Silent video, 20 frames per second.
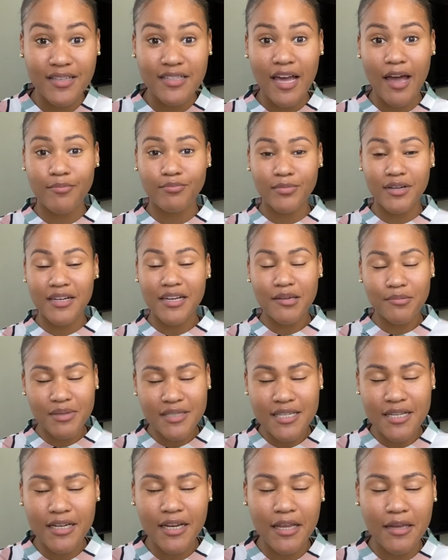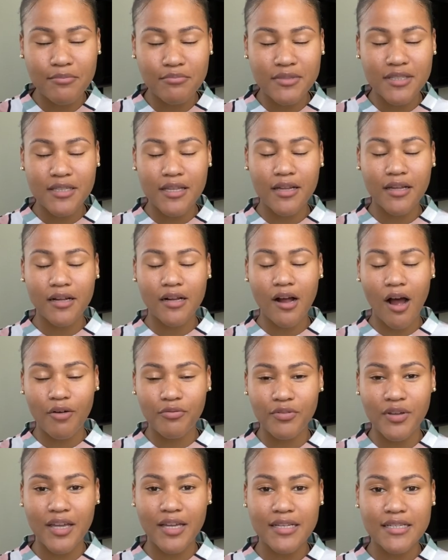I'm limiting the
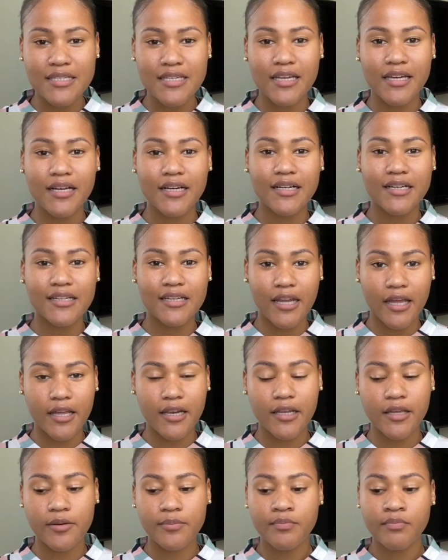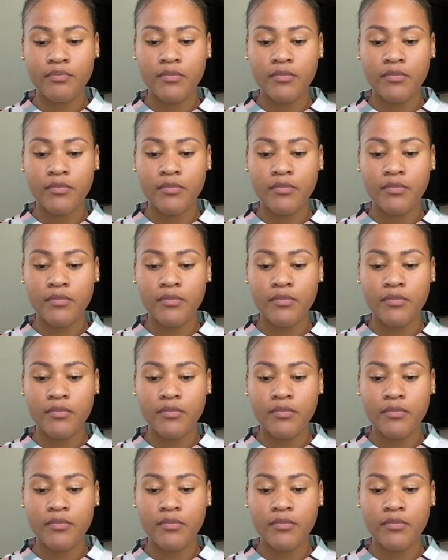coffee intake daily.